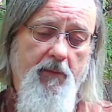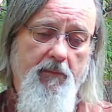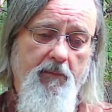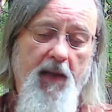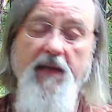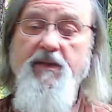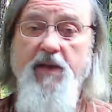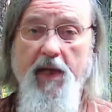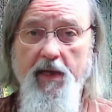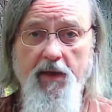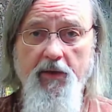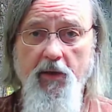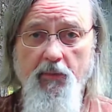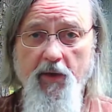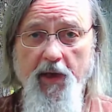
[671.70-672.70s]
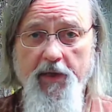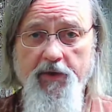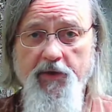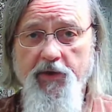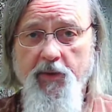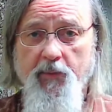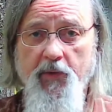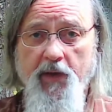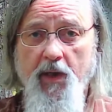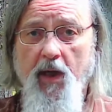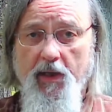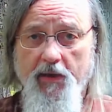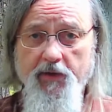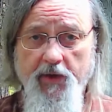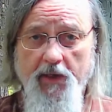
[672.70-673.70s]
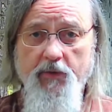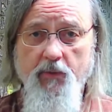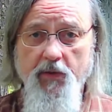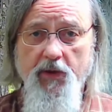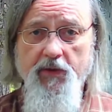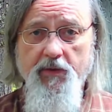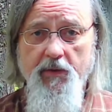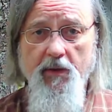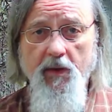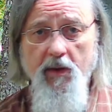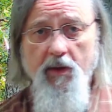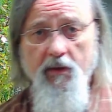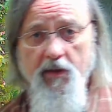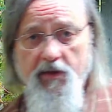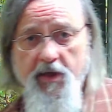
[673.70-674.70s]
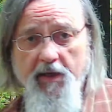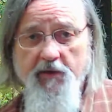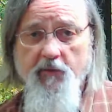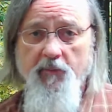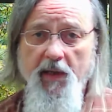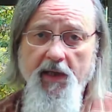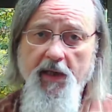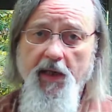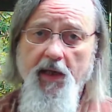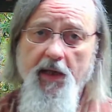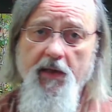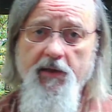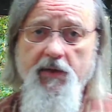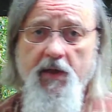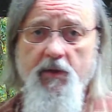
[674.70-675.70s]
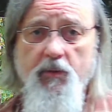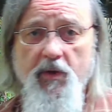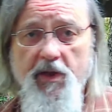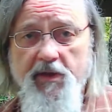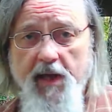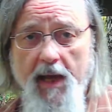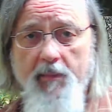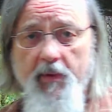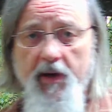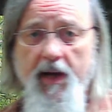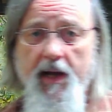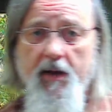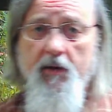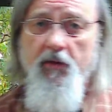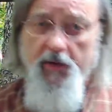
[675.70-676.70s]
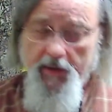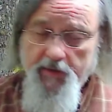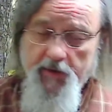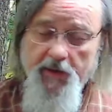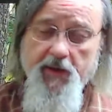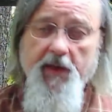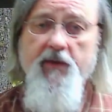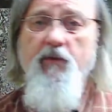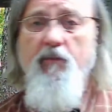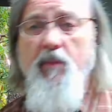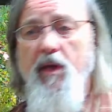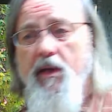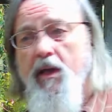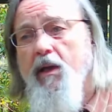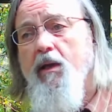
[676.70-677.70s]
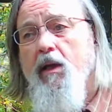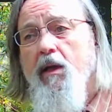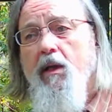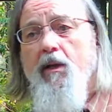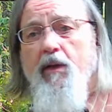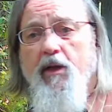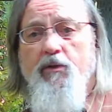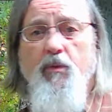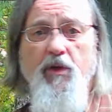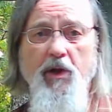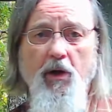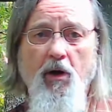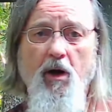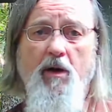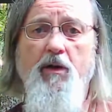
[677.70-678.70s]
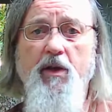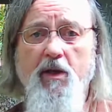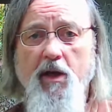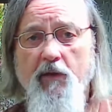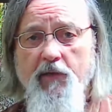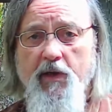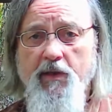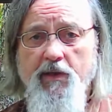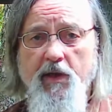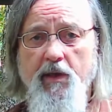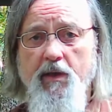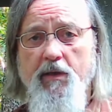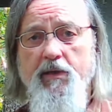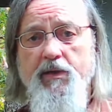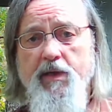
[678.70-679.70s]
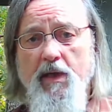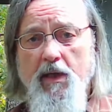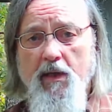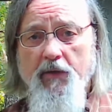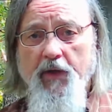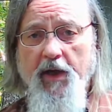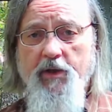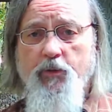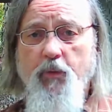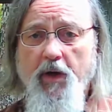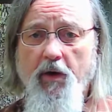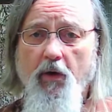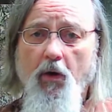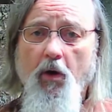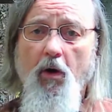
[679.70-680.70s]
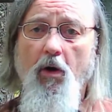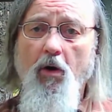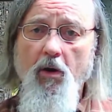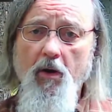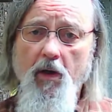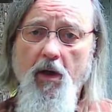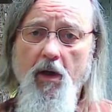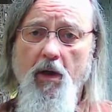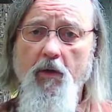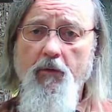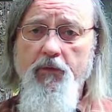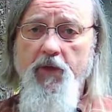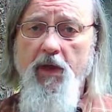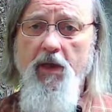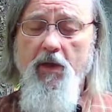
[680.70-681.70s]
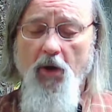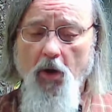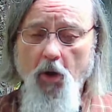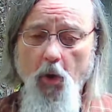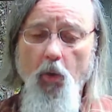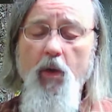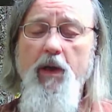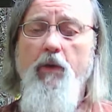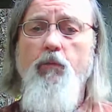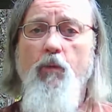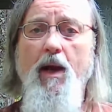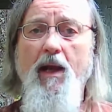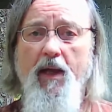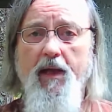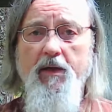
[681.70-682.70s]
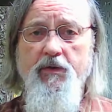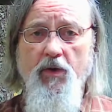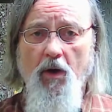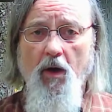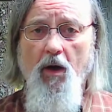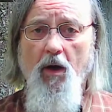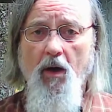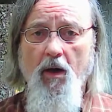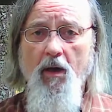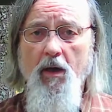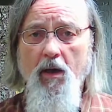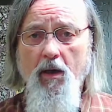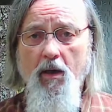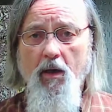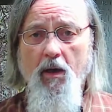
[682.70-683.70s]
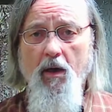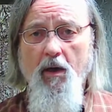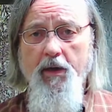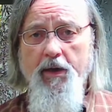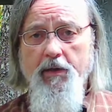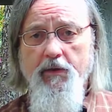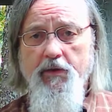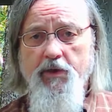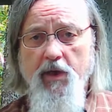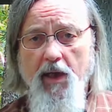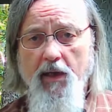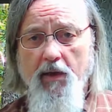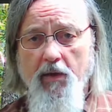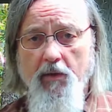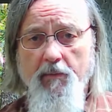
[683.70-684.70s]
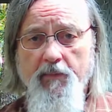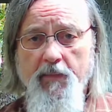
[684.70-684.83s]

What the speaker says: maintaining the relationship with God, because that's where the tent of meeting is. That's where the tabernacle, that's the tent of meeting. That's where the Ark of the Covenant is. That's where all of the holy relics are in Shiloh.